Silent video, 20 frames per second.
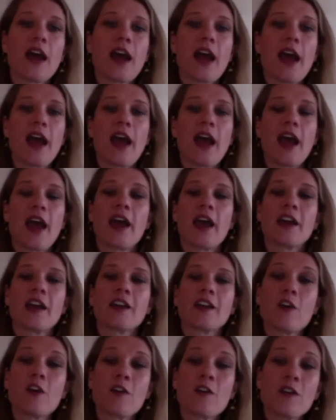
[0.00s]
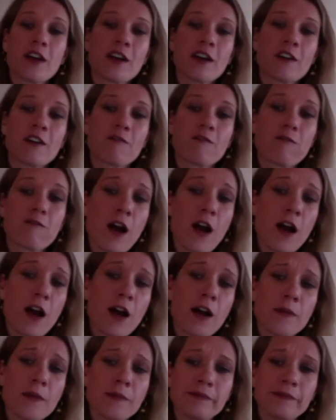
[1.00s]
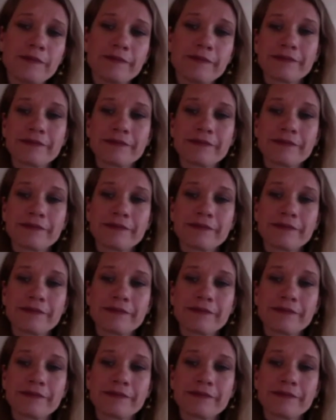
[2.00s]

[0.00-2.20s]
And going from